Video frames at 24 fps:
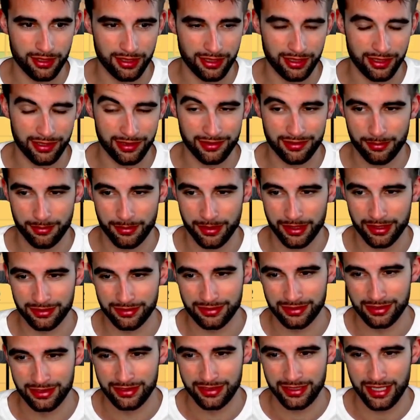I mean,
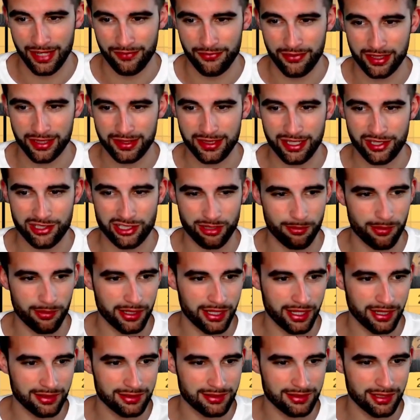yeah, if you got the extra
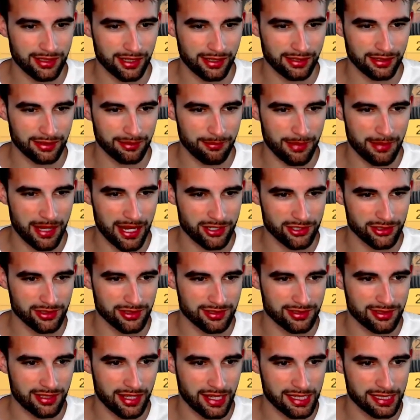money, I could imagine the
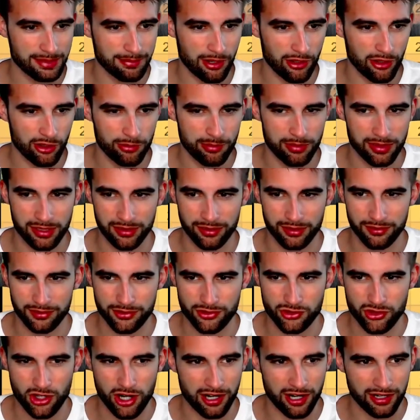Saints probably being the
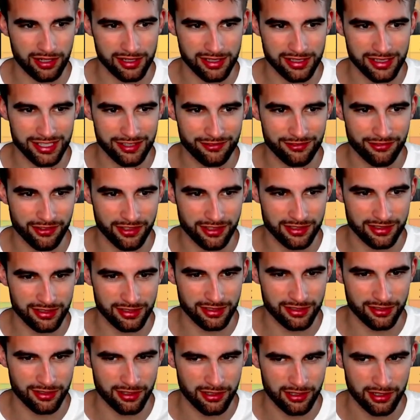chalky defense
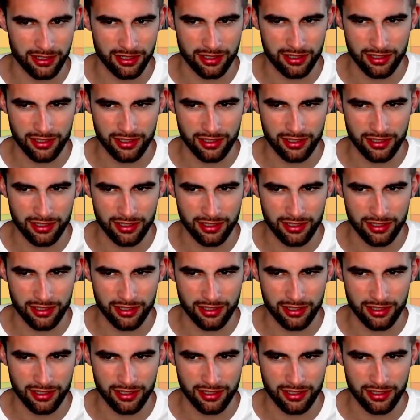here.